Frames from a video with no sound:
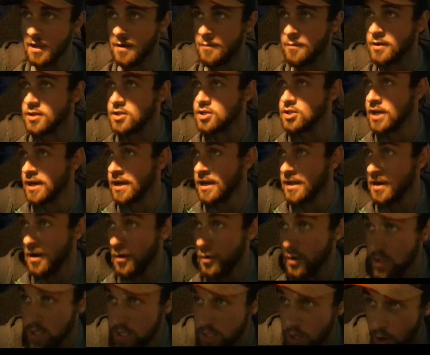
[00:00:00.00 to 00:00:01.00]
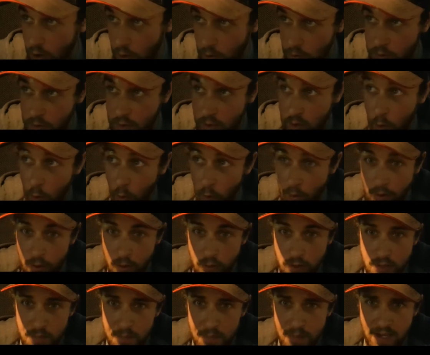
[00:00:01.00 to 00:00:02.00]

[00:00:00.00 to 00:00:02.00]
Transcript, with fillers: I'm gonna check it out. It's called Gordo's